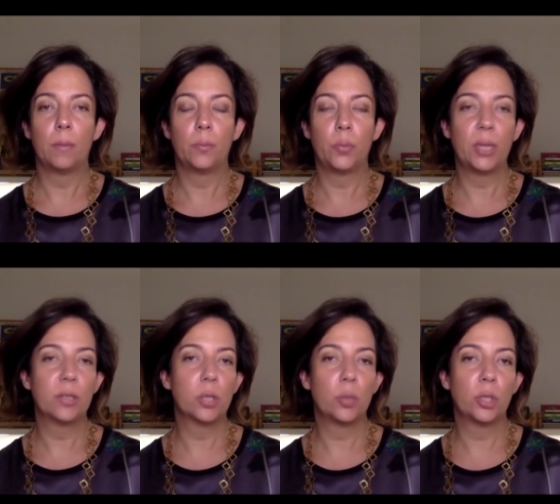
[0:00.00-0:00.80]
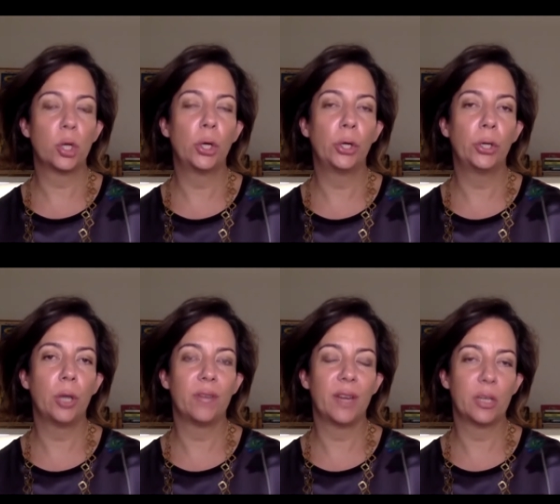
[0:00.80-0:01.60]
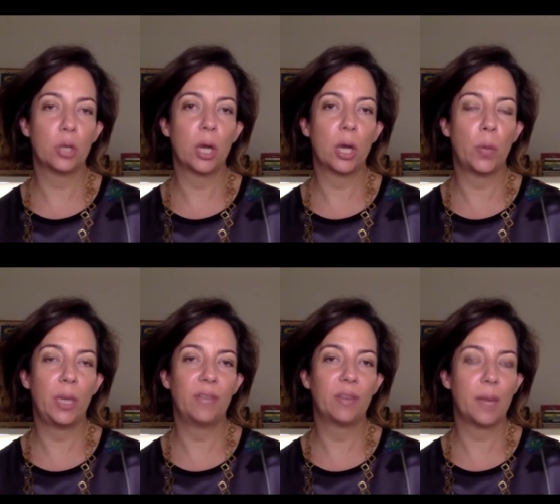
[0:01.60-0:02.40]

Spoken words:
brings the return of Ayatollah Khomeini from